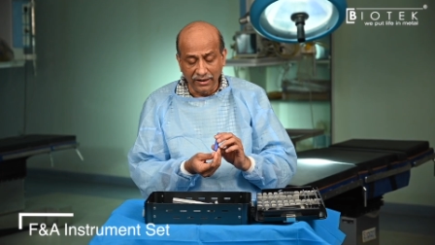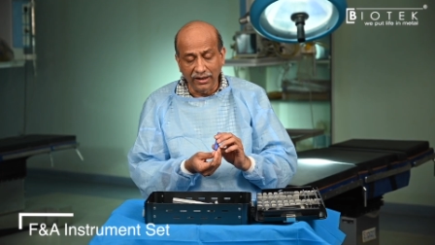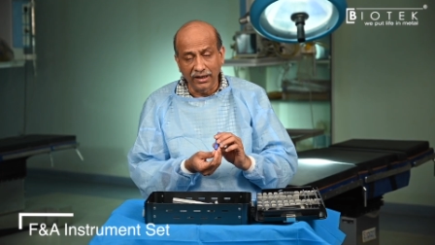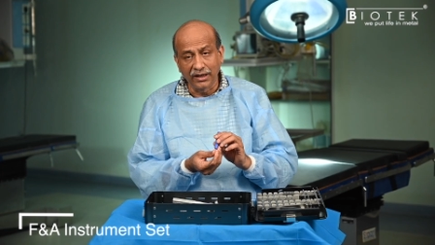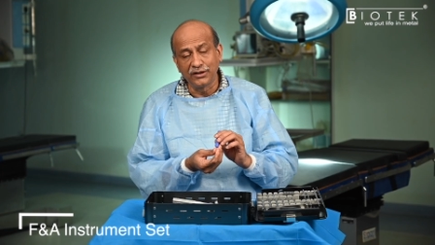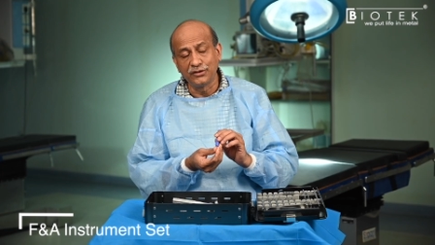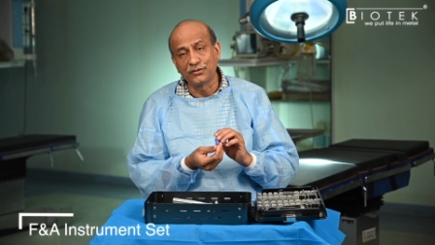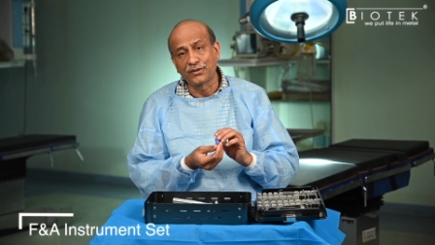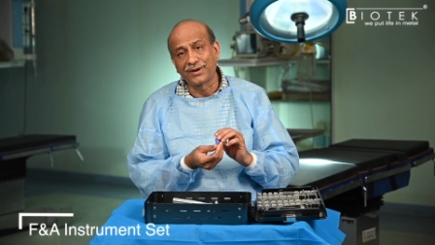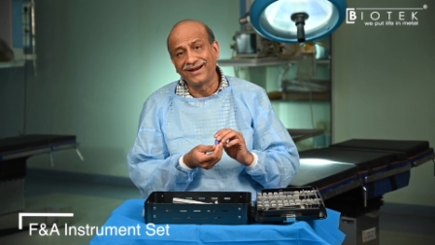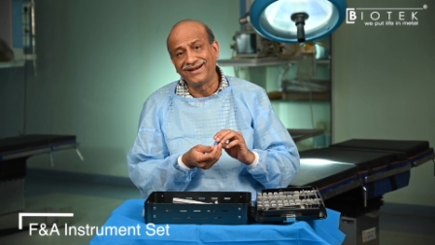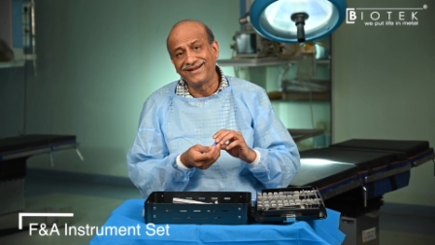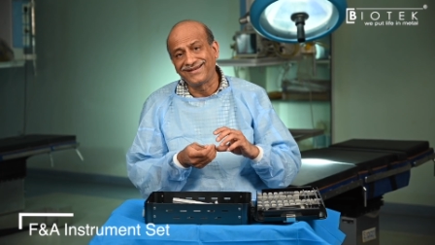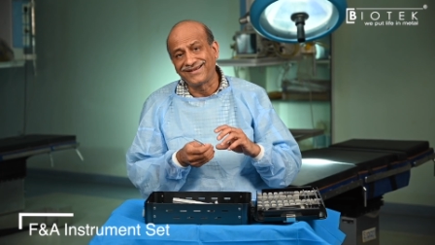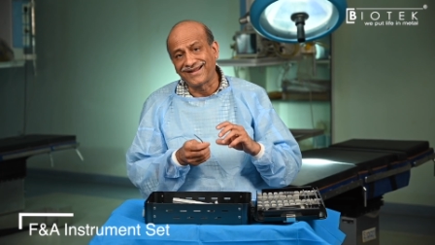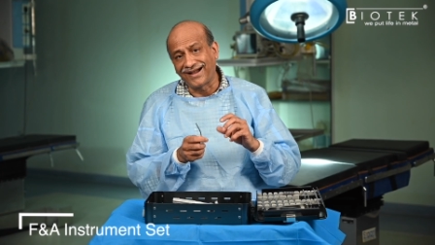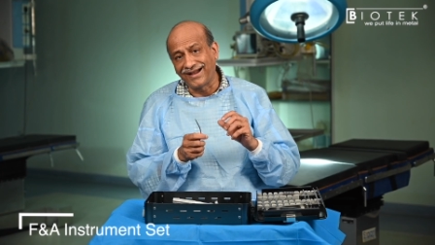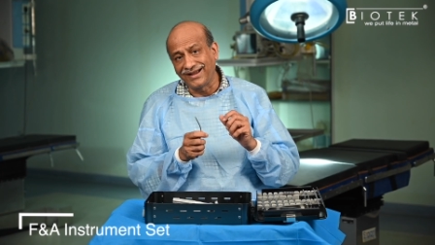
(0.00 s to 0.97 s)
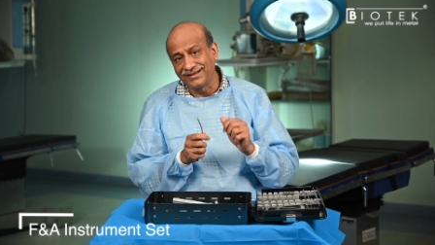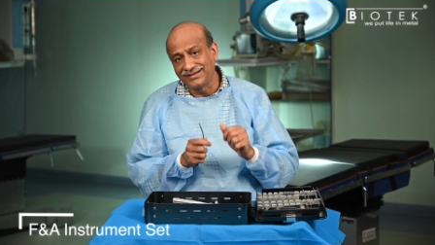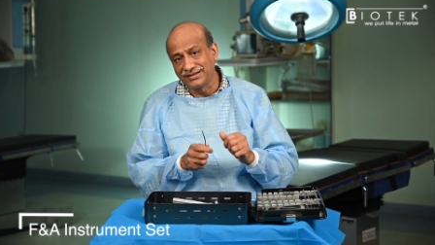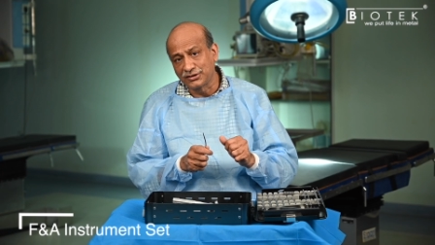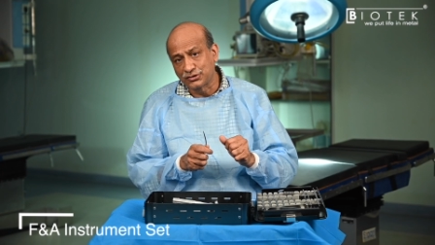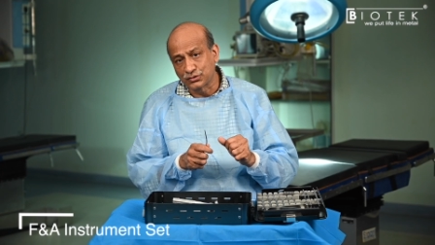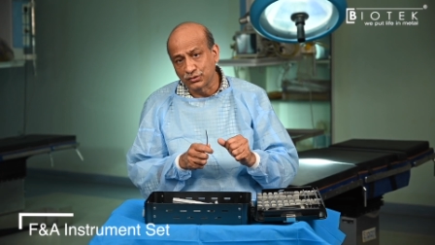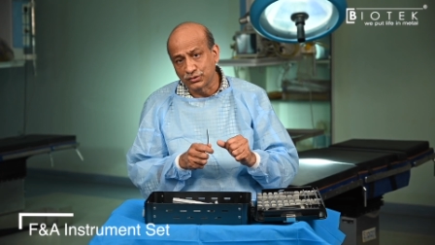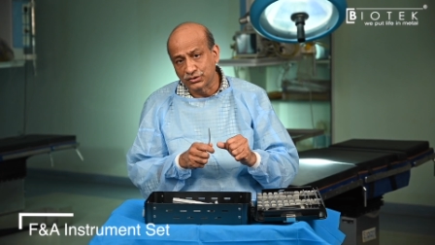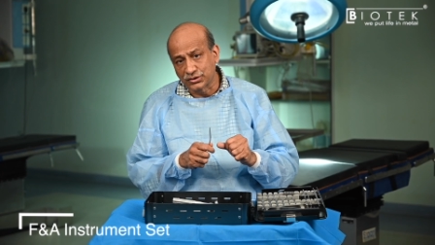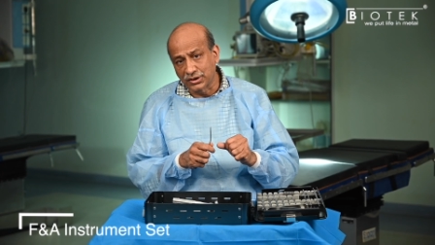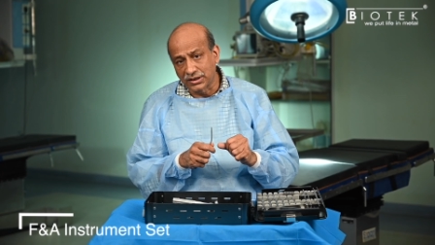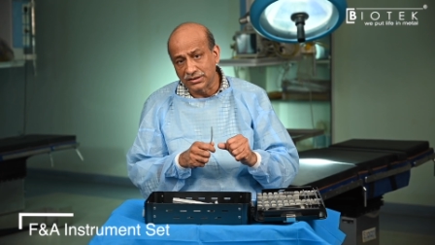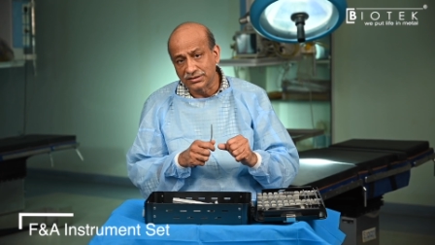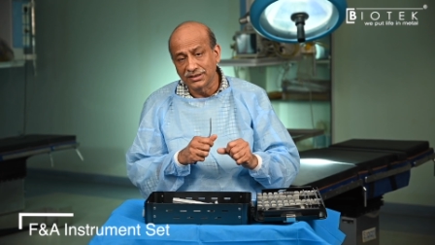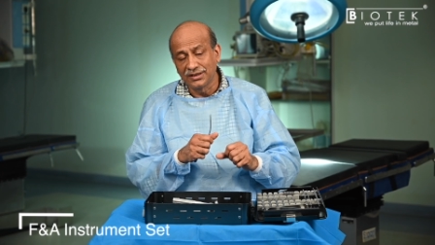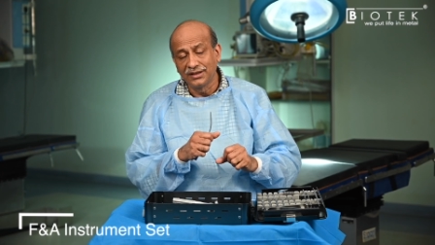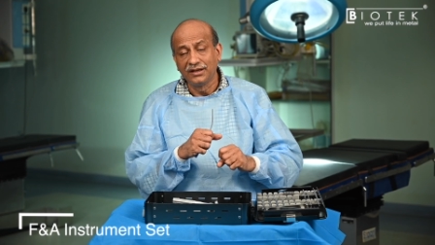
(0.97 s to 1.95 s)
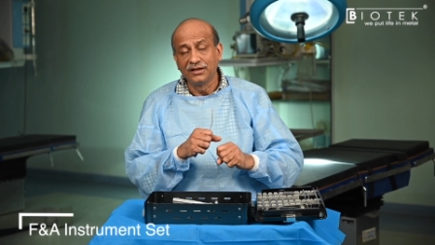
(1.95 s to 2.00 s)
and you can tie the
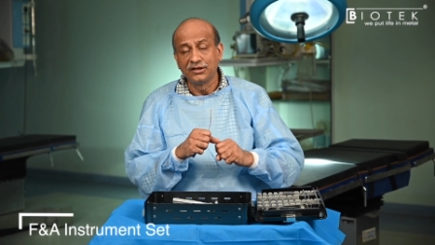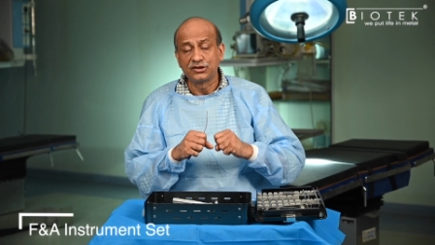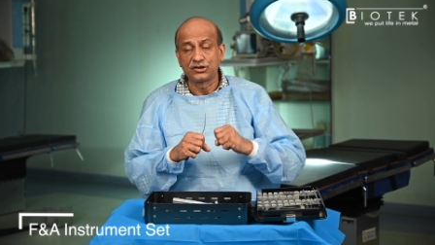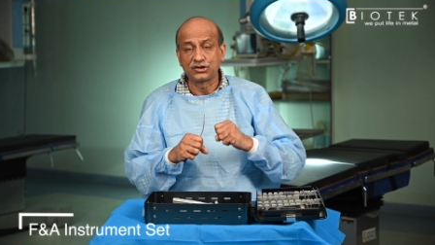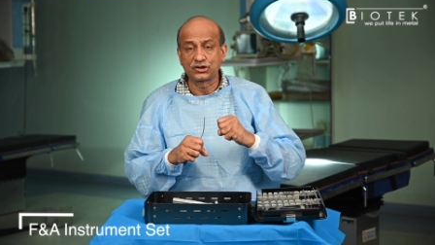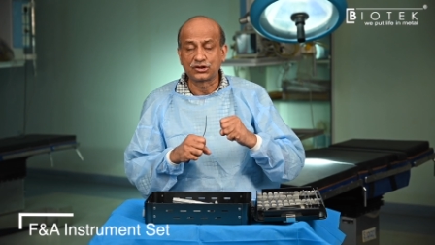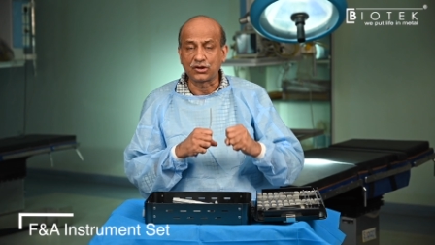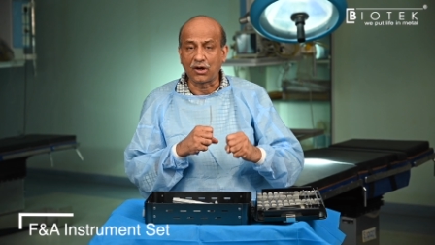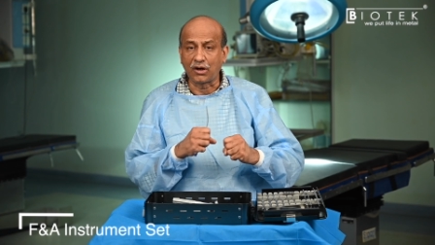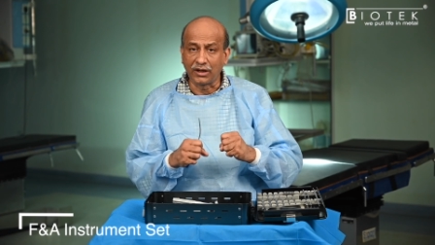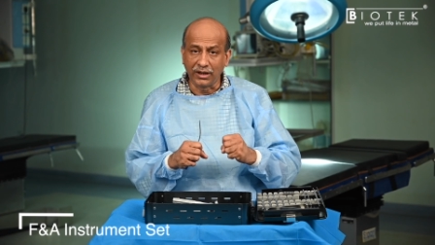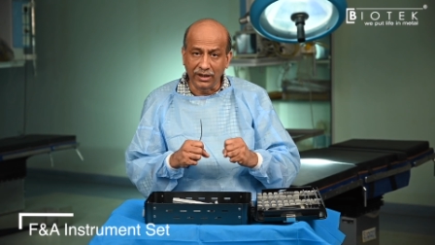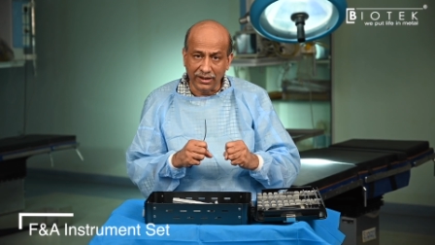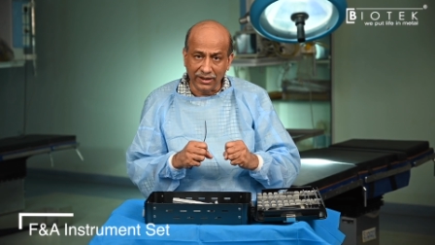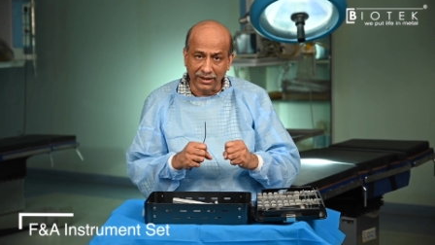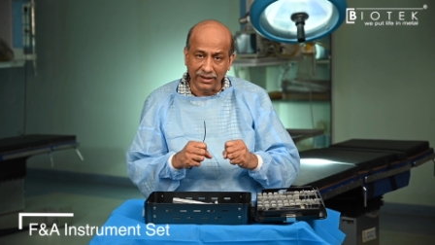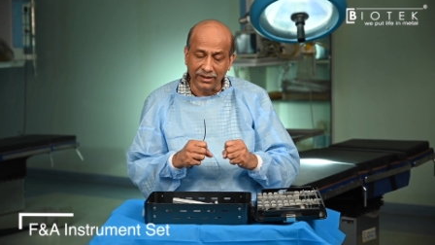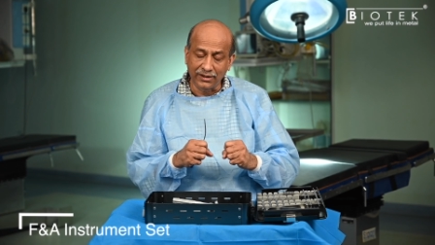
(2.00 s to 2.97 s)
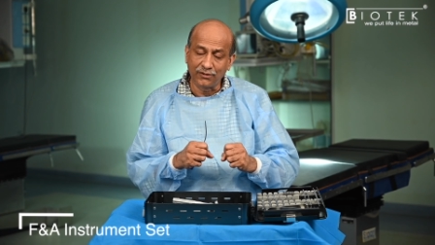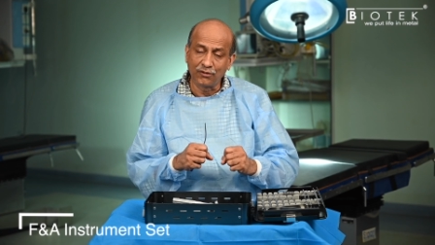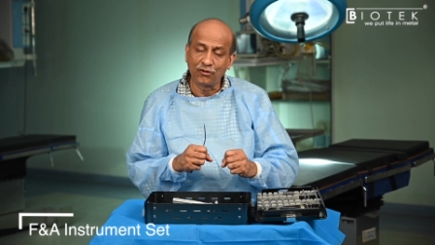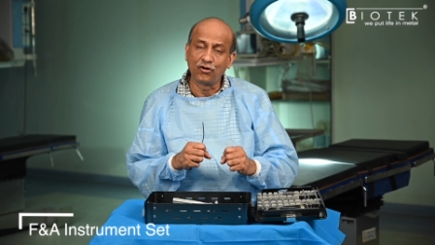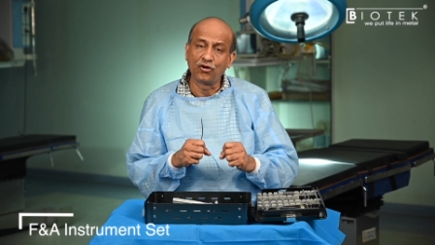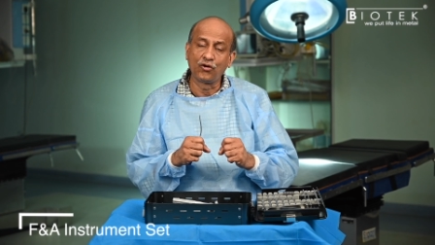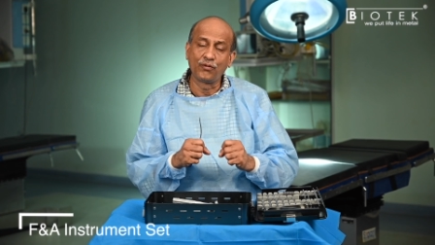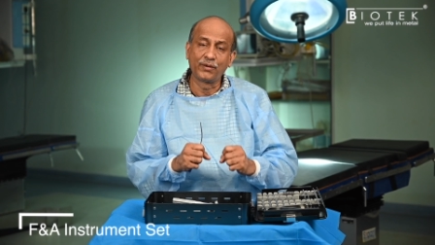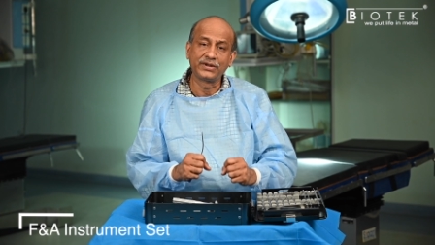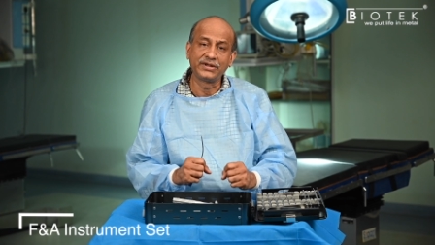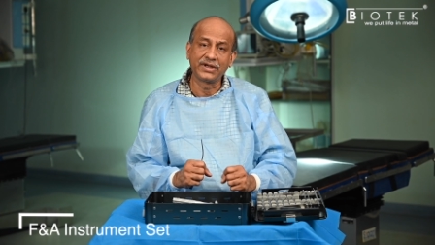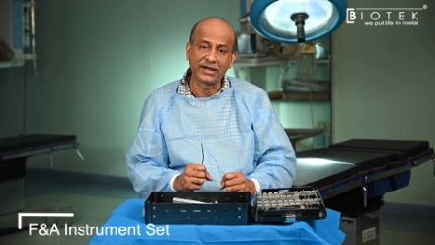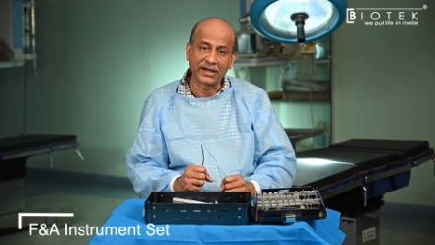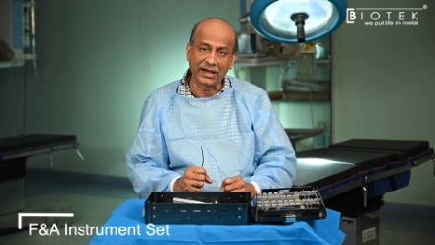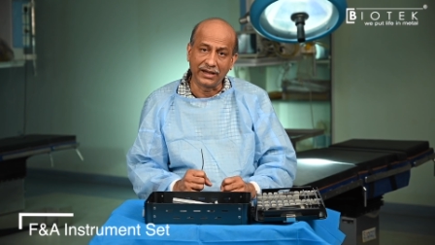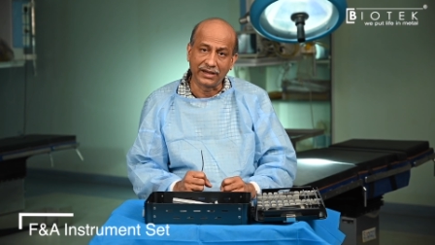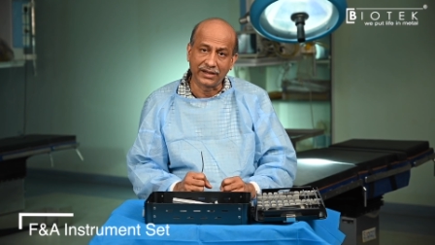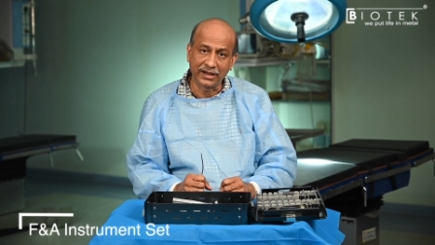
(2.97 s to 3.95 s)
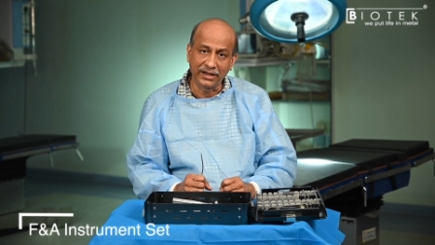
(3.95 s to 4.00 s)
sutures solidly over the
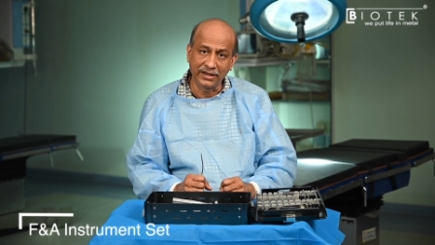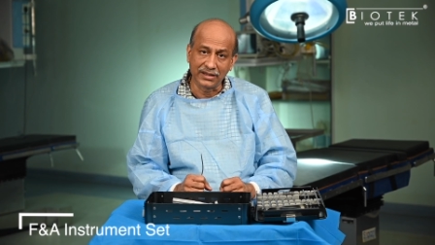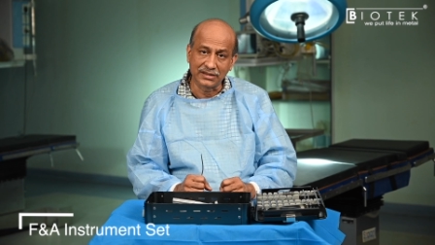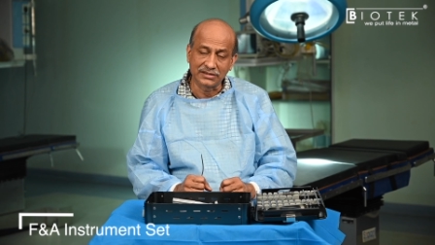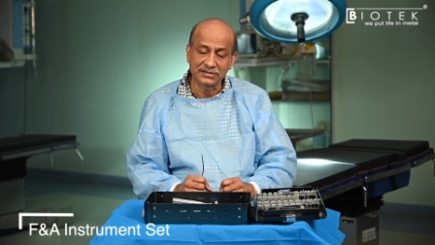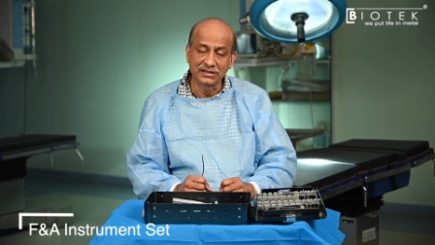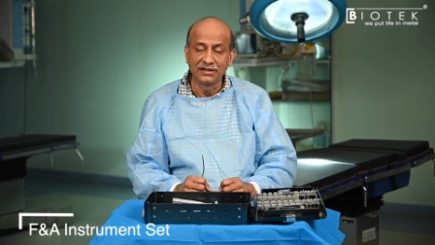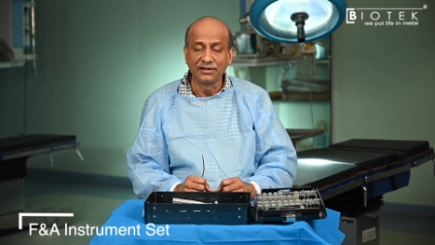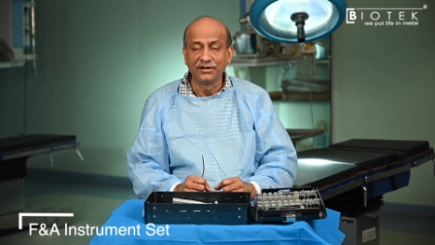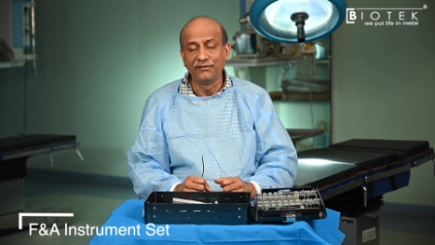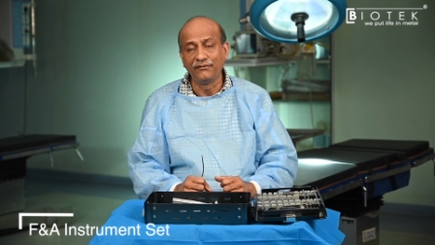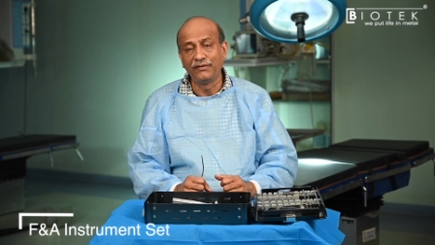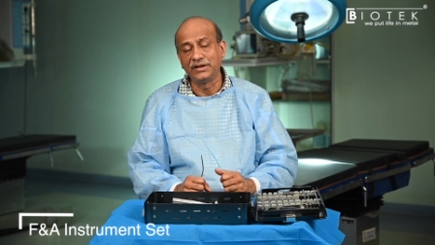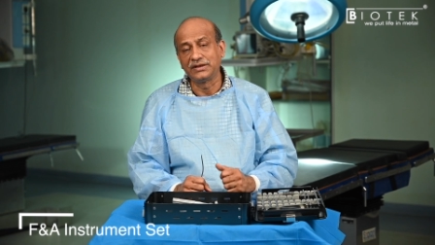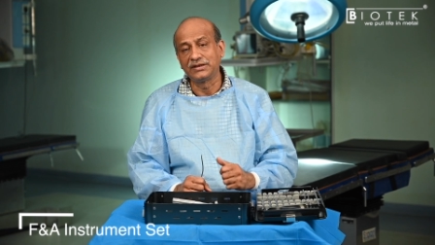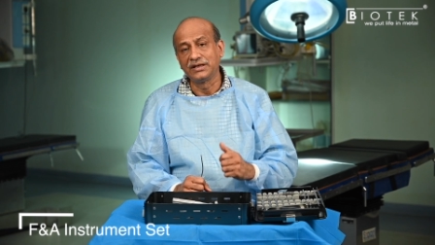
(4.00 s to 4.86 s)
calcaneus with